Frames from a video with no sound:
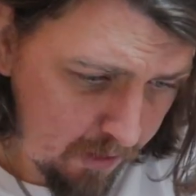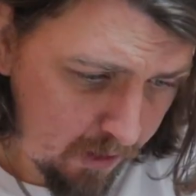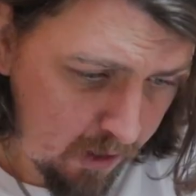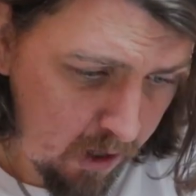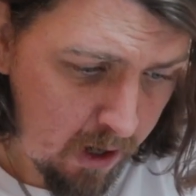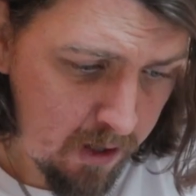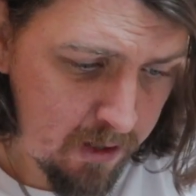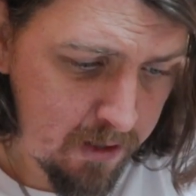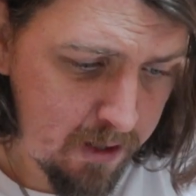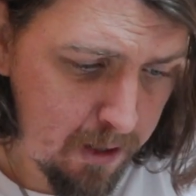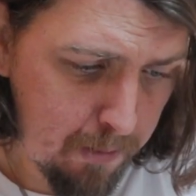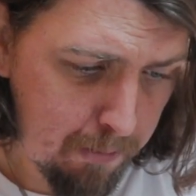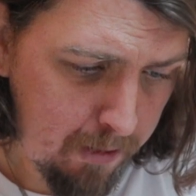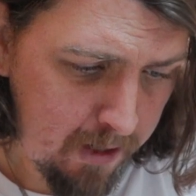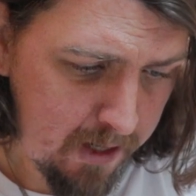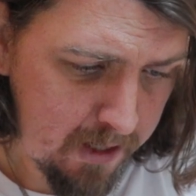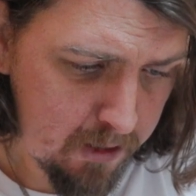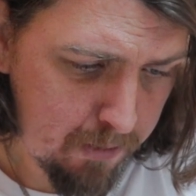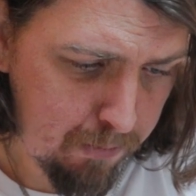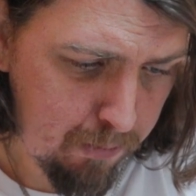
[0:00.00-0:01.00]
The gardens at
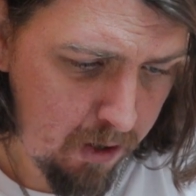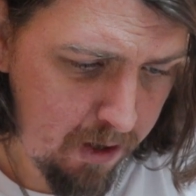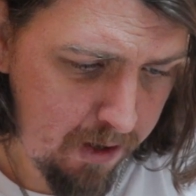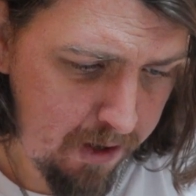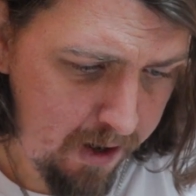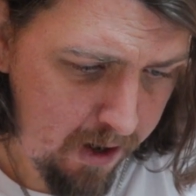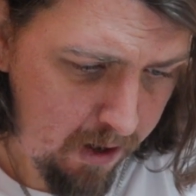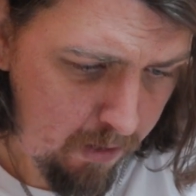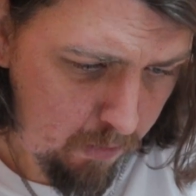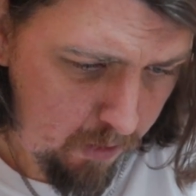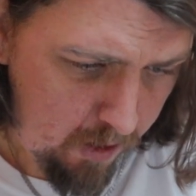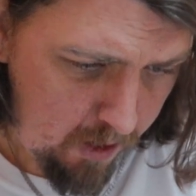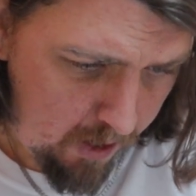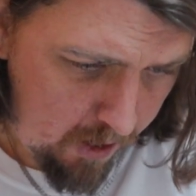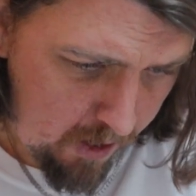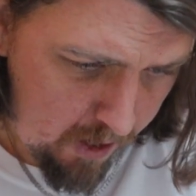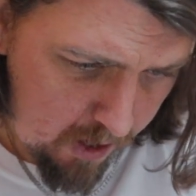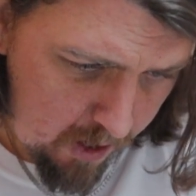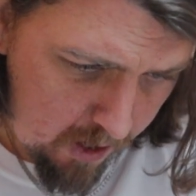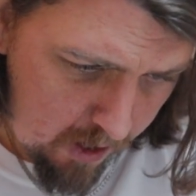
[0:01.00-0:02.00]

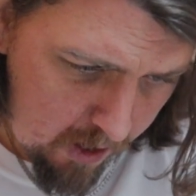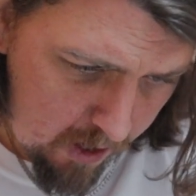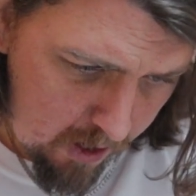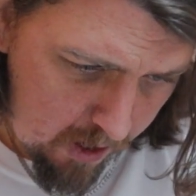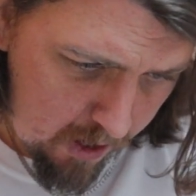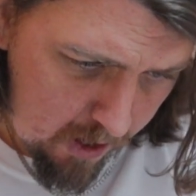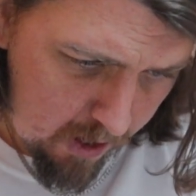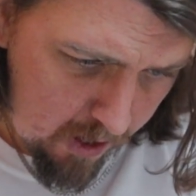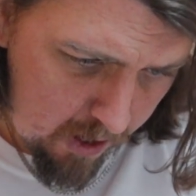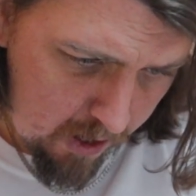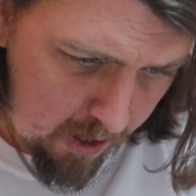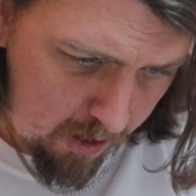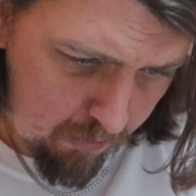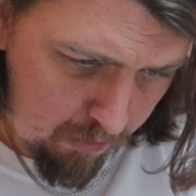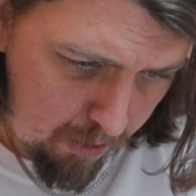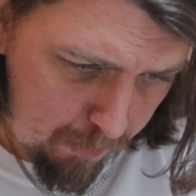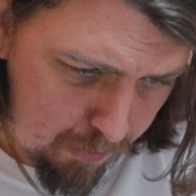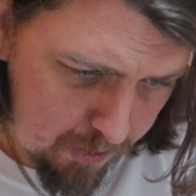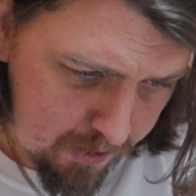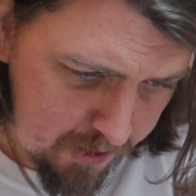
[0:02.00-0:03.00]
Brondanwy
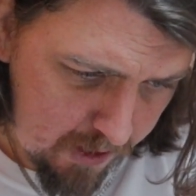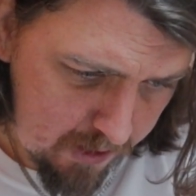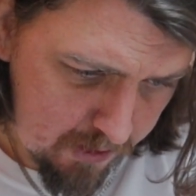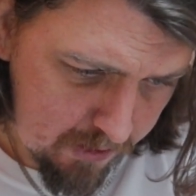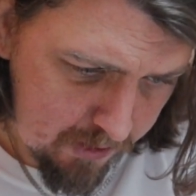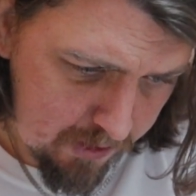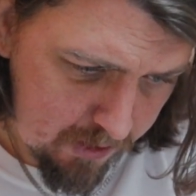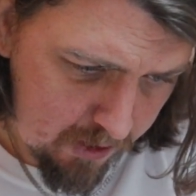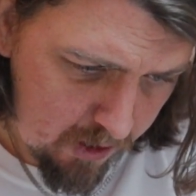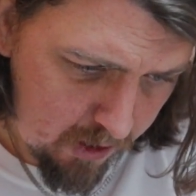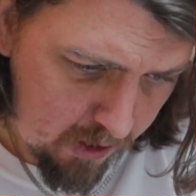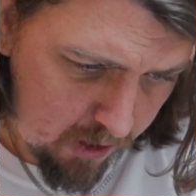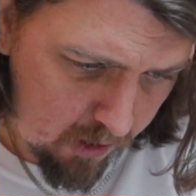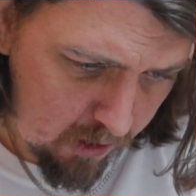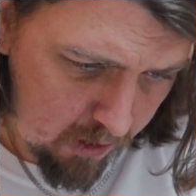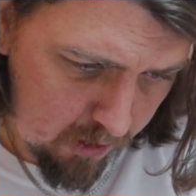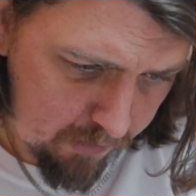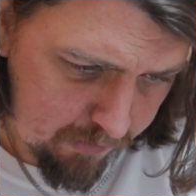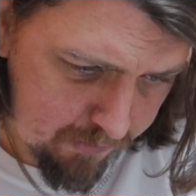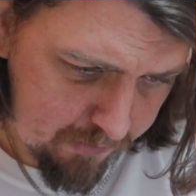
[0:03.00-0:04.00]
represent Sir
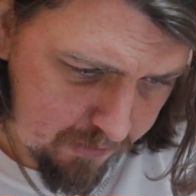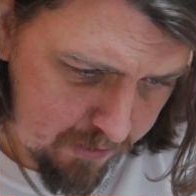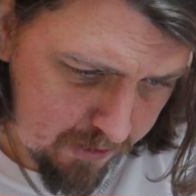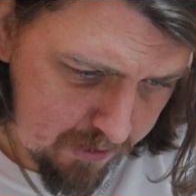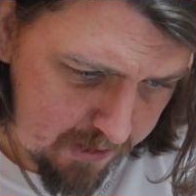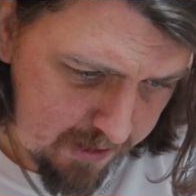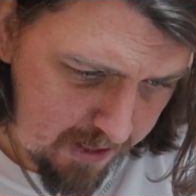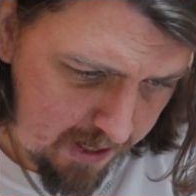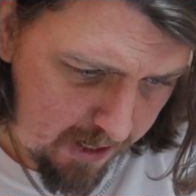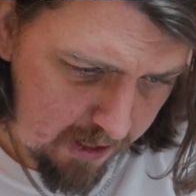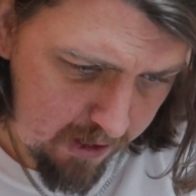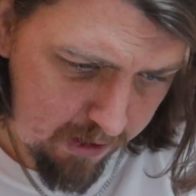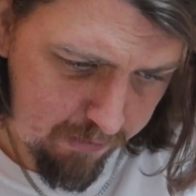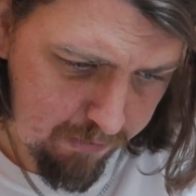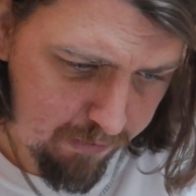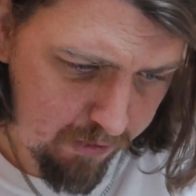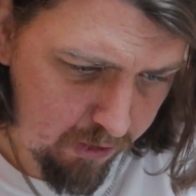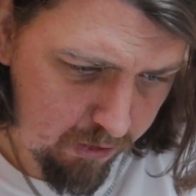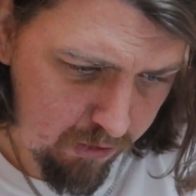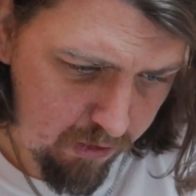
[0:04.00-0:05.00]
Clough's talent
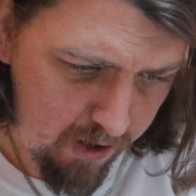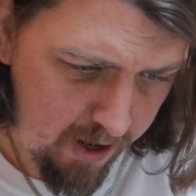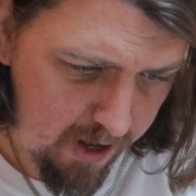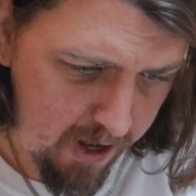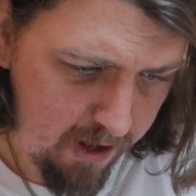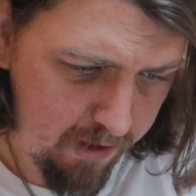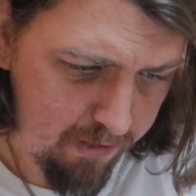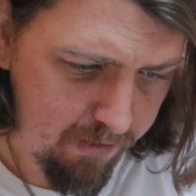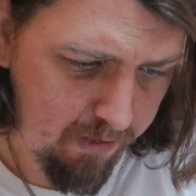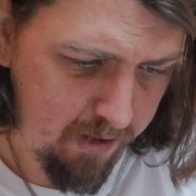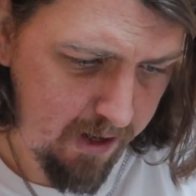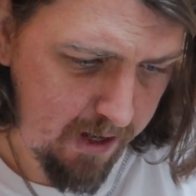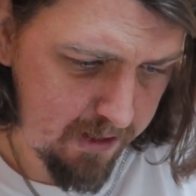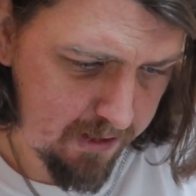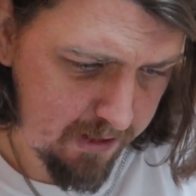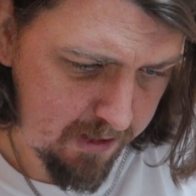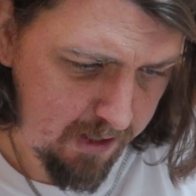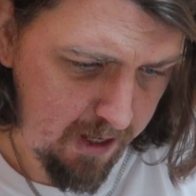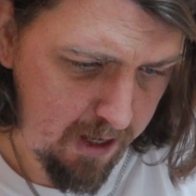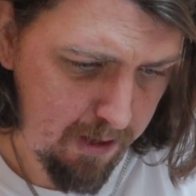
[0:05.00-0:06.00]
for creative
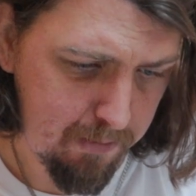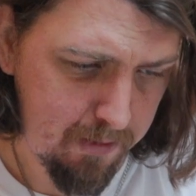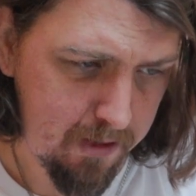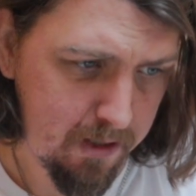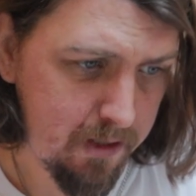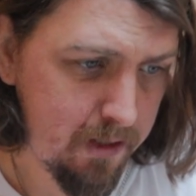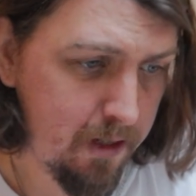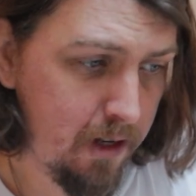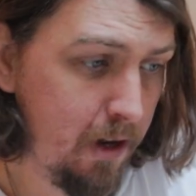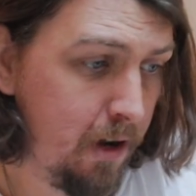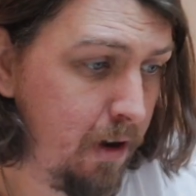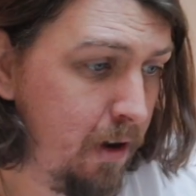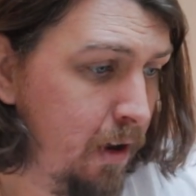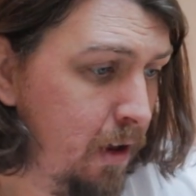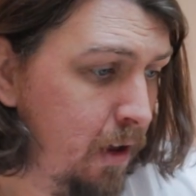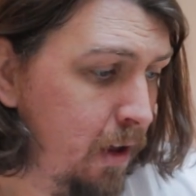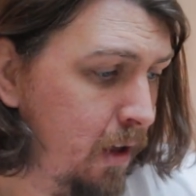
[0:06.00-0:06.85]
landscape design.